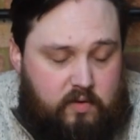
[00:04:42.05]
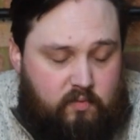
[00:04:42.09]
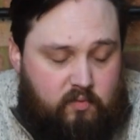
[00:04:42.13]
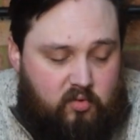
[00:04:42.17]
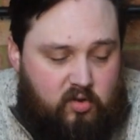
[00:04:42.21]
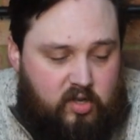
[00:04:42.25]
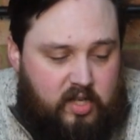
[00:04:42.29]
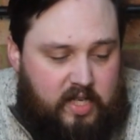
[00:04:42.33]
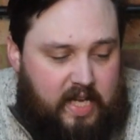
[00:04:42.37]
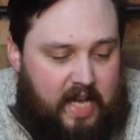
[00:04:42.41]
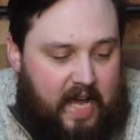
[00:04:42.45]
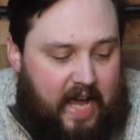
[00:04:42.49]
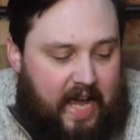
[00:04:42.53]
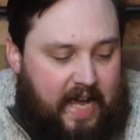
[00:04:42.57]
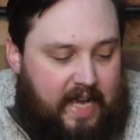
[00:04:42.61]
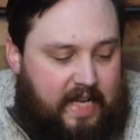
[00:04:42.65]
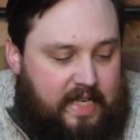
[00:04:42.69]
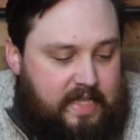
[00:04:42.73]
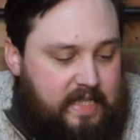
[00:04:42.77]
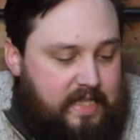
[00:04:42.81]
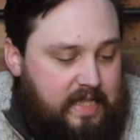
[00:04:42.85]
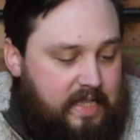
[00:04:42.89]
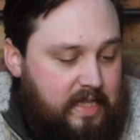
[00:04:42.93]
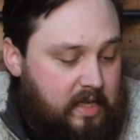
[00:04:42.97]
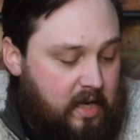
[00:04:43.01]
really
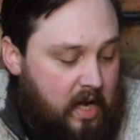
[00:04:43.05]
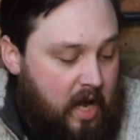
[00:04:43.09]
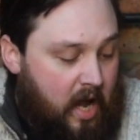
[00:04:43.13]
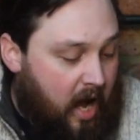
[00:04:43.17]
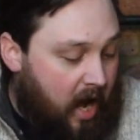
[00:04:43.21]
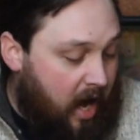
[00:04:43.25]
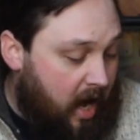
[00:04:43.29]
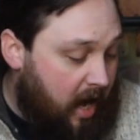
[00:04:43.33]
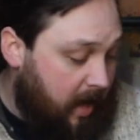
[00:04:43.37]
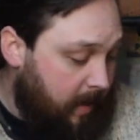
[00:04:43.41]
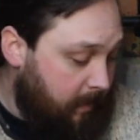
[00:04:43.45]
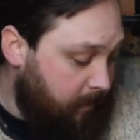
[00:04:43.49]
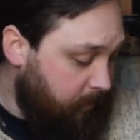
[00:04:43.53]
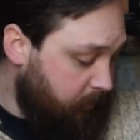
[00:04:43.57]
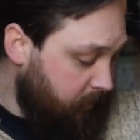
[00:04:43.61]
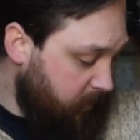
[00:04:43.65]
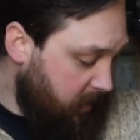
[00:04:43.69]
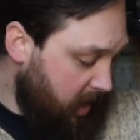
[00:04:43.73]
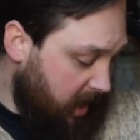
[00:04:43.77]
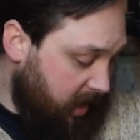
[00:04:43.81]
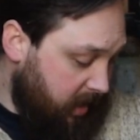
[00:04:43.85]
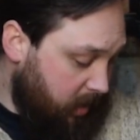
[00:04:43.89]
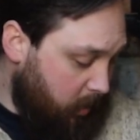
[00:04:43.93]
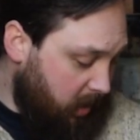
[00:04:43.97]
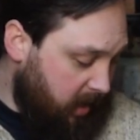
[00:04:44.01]
handy.
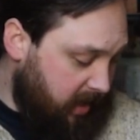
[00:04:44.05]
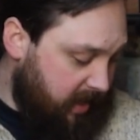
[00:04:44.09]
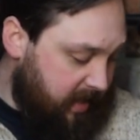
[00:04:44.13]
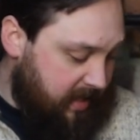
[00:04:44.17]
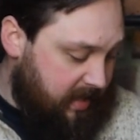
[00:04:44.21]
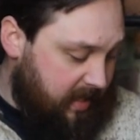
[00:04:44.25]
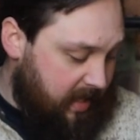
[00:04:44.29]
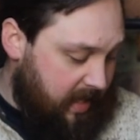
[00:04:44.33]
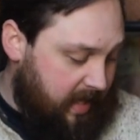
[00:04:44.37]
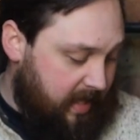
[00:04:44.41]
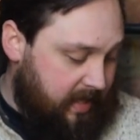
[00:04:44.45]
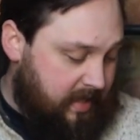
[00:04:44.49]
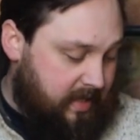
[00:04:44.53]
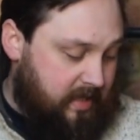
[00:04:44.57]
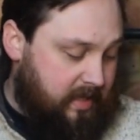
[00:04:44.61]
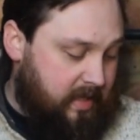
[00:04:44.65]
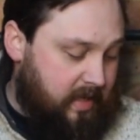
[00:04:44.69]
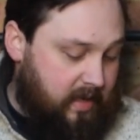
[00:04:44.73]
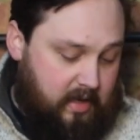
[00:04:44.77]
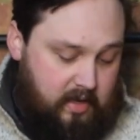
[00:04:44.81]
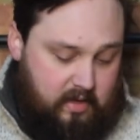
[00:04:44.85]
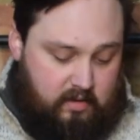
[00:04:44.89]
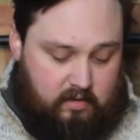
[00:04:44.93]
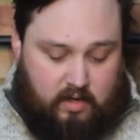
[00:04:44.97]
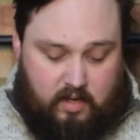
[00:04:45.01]
Otherwise, it's
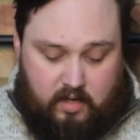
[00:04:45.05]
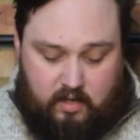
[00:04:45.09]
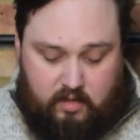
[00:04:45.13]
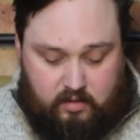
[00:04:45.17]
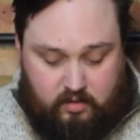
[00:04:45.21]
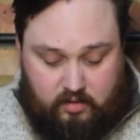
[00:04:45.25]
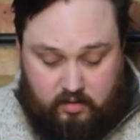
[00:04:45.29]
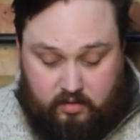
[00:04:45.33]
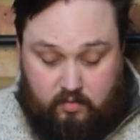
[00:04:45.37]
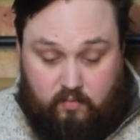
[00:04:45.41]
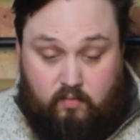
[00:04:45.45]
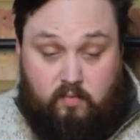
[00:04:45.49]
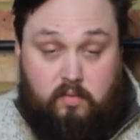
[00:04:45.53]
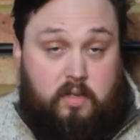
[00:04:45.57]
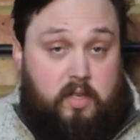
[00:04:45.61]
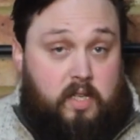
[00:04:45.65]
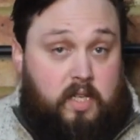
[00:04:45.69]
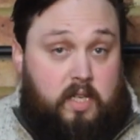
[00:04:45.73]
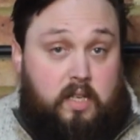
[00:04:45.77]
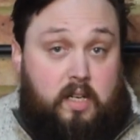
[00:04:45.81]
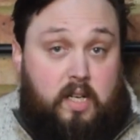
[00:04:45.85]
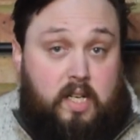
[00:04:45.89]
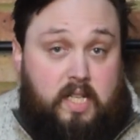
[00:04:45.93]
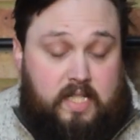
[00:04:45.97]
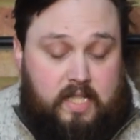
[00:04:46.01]
yeah, it's just a really
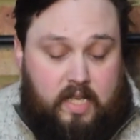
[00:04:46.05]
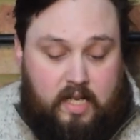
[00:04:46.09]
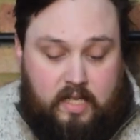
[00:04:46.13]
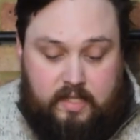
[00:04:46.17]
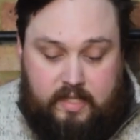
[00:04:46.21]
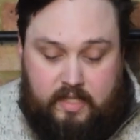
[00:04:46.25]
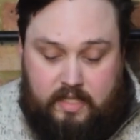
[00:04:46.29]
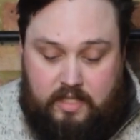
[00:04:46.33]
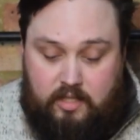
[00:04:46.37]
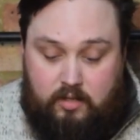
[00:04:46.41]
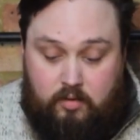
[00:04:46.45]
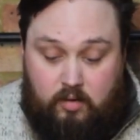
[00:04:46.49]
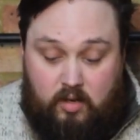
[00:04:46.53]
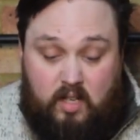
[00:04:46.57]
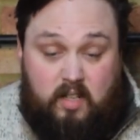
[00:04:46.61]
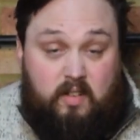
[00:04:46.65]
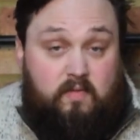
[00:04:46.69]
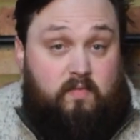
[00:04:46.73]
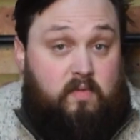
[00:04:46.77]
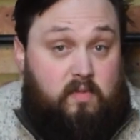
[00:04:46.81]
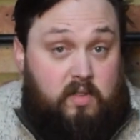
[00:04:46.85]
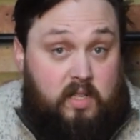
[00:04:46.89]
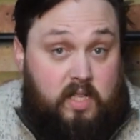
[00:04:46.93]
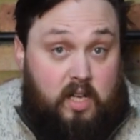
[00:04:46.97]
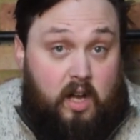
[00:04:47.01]
nice undersuit. I
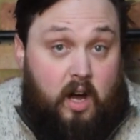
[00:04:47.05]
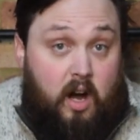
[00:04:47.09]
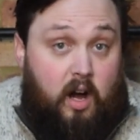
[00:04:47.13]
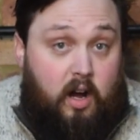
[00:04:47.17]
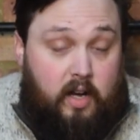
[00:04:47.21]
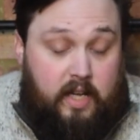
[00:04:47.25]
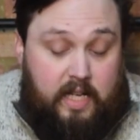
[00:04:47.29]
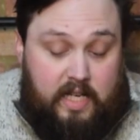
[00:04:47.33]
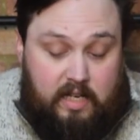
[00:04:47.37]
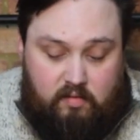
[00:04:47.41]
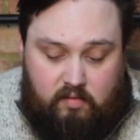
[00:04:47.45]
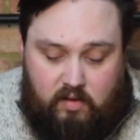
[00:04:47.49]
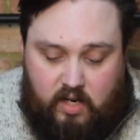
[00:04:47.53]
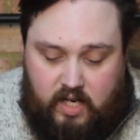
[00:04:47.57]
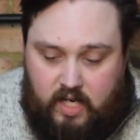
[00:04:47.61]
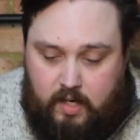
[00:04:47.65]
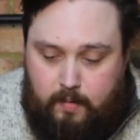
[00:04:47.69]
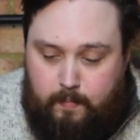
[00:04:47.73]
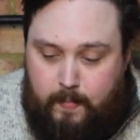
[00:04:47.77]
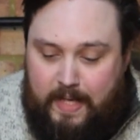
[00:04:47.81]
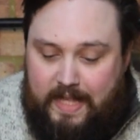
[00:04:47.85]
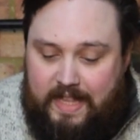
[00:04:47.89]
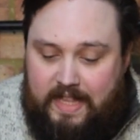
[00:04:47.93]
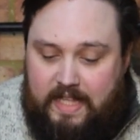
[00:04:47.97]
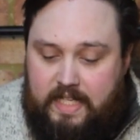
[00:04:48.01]
can really highly
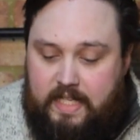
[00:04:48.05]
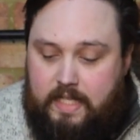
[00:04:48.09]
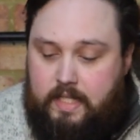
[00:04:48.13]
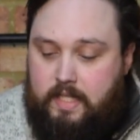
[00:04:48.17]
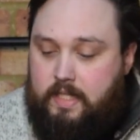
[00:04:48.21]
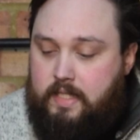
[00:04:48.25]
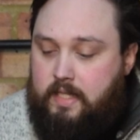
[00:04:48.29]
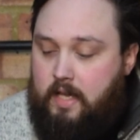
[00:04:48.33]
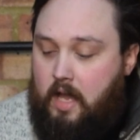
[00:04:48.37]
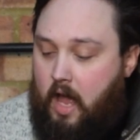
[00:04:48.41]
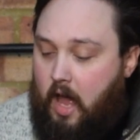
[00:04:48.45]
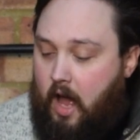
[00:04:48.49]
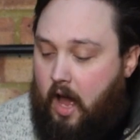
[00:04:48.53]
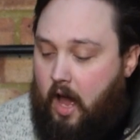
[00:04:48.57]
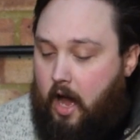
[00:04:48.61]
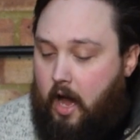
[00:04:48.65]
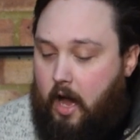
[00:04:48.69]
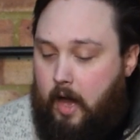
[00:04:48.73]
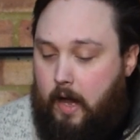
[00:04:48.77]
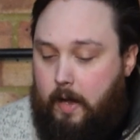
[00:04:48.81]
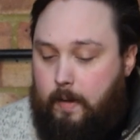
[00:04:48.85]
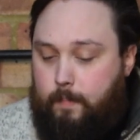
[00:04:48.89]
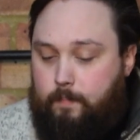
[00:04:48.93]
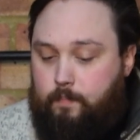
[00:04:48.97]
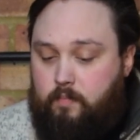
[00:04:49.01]
recommend this.
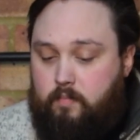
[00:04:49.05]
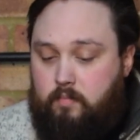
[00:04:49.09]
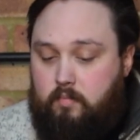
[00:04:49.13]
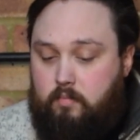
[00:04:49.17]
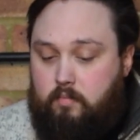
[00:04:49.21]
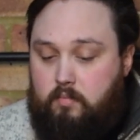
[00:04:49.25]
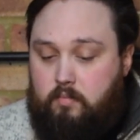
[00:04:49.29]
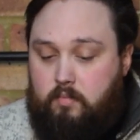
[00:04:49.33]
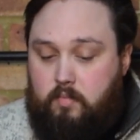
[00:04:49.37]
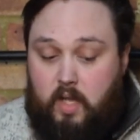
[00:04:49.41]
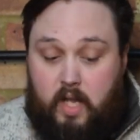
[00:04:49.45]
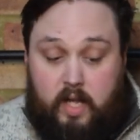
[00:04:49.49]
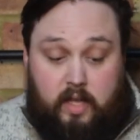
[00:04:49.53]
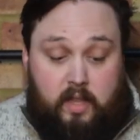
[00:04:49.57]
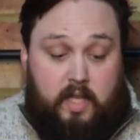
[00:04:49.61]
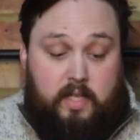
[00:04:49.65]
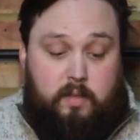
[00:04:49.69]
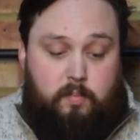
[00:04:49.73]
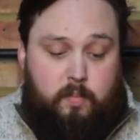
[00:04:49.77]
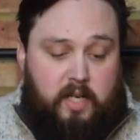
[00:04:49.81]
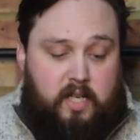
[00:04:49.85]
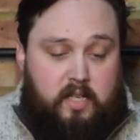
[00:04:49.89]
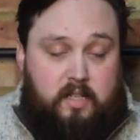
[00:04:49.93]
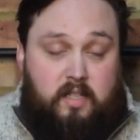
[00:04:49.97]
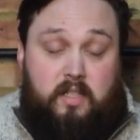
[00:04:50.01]
Yeah, that's
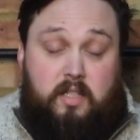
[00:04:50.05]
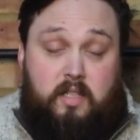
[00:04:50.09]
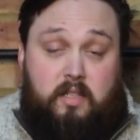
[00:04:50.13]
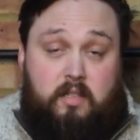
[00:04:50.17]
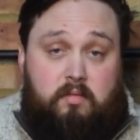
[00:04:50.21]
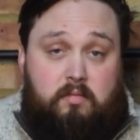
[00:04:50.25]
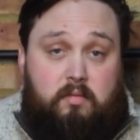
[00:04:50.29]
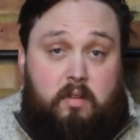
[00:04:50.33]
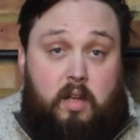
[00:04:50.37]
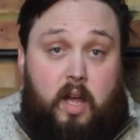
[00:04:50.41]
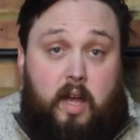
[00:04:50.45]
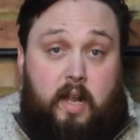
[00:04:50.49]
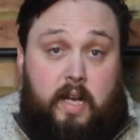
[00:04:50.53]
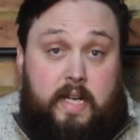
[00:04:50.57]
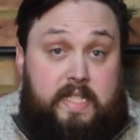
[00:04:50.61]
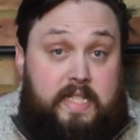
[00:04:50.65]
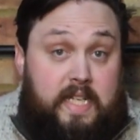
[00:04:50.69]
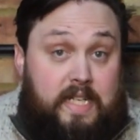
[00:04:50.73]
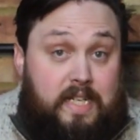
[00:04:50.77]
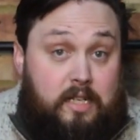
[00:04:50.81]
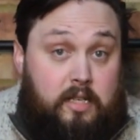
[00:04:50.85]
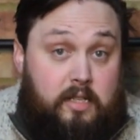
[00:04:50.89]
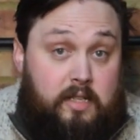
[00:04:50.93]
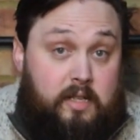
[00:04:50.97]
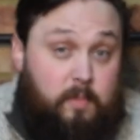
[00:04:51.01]
my undersuit. Let's
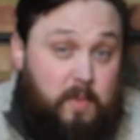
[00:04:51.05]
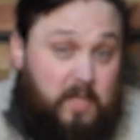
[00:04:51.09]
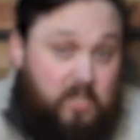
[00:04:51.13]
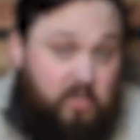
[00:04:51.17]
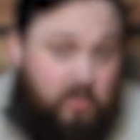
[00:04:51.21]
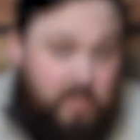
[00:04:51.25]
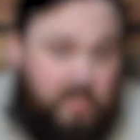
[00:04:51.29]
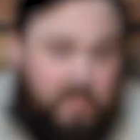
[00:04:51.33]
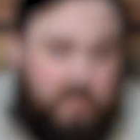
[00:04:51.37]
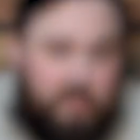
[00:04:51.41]
take a look at my dry